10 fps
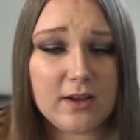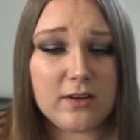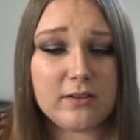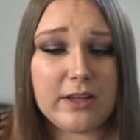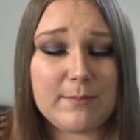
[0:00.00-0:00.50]

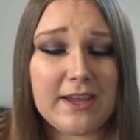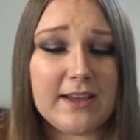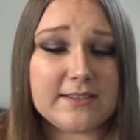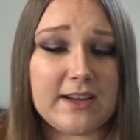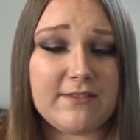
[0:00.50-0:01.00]
Oh, let me
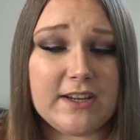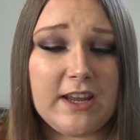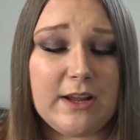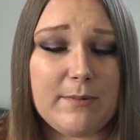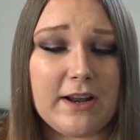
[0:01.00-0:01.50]
guess, I have to
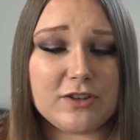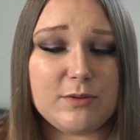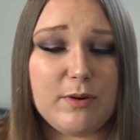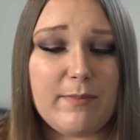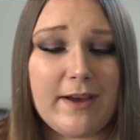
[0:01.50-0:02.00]
get up and
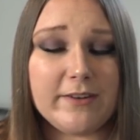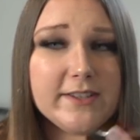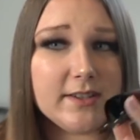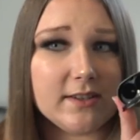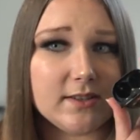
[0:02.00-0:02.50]
actually put
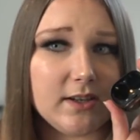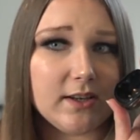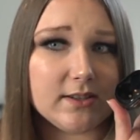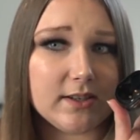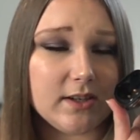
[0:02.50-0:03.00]
batteries in this.
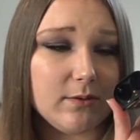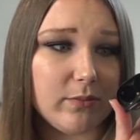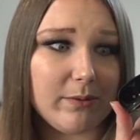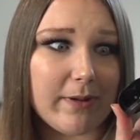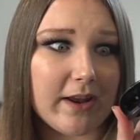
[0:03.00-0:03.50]
Yes, I didn't
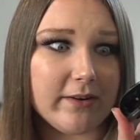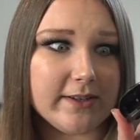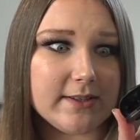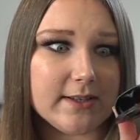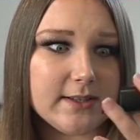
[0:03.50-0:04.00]
bring
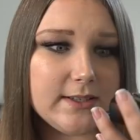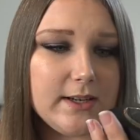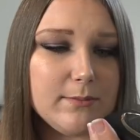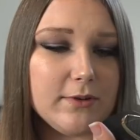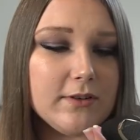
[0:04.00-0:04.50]
batteries to the
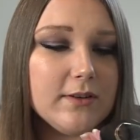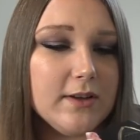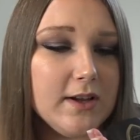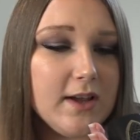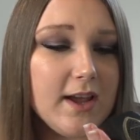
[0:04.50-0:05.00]
table.